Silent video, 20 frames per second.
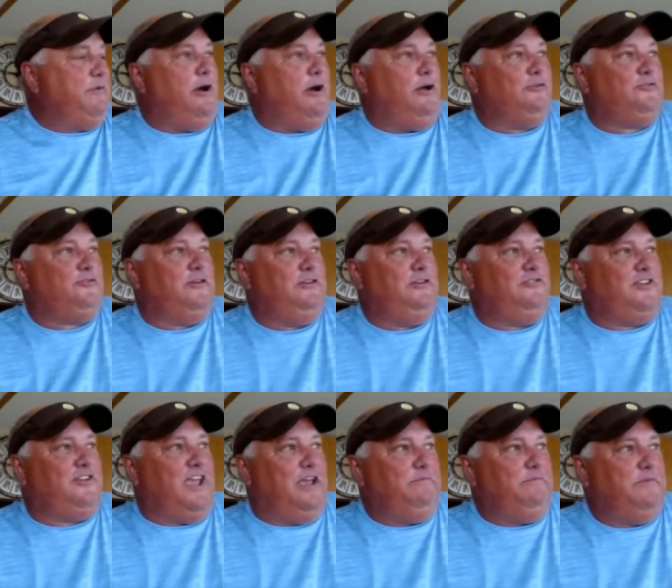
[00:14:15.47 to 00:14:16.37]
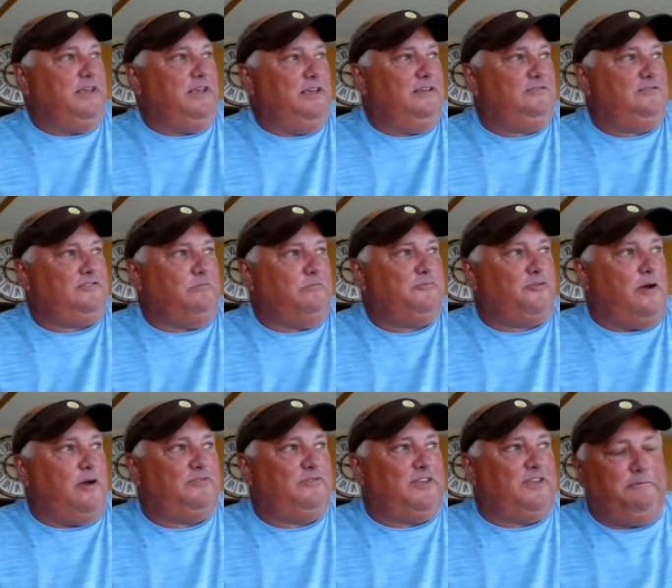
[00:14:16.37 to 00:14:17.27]
Aldridge gave me some
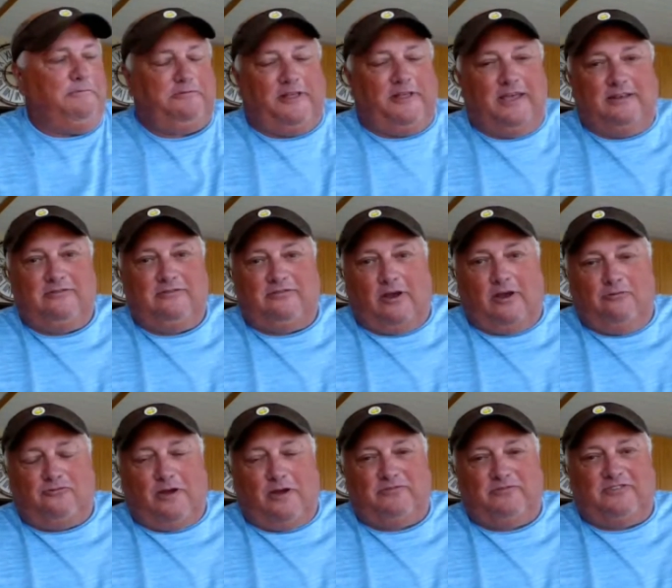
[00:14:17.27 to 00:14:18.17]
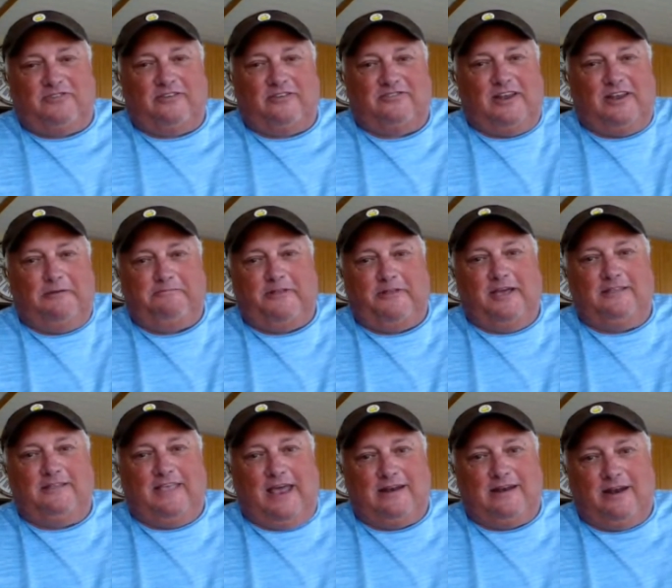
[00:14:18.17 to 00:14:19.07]
drums that he played, drumsticks that he
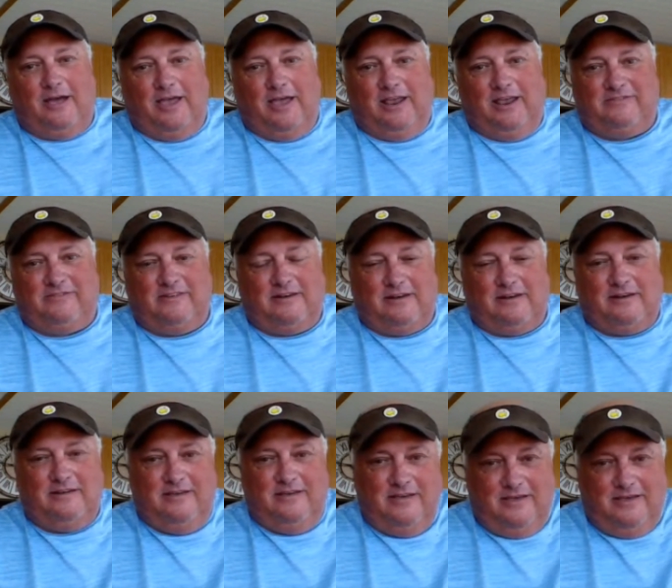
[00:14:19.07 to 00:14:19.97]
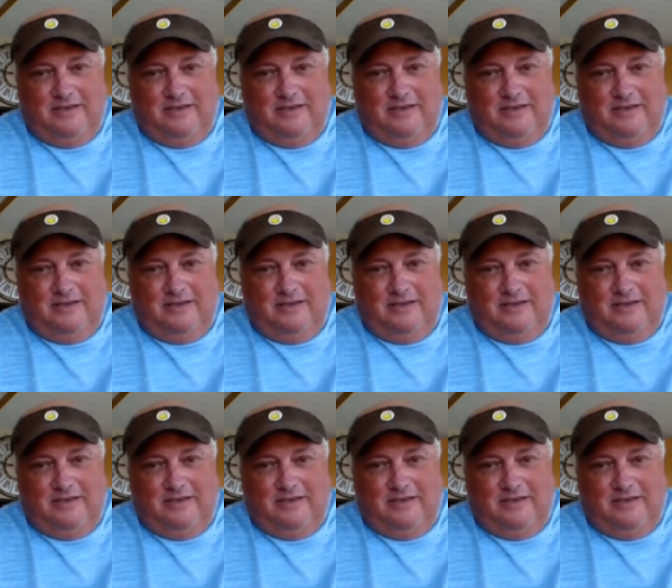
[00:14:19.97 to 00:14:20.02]
played that night, and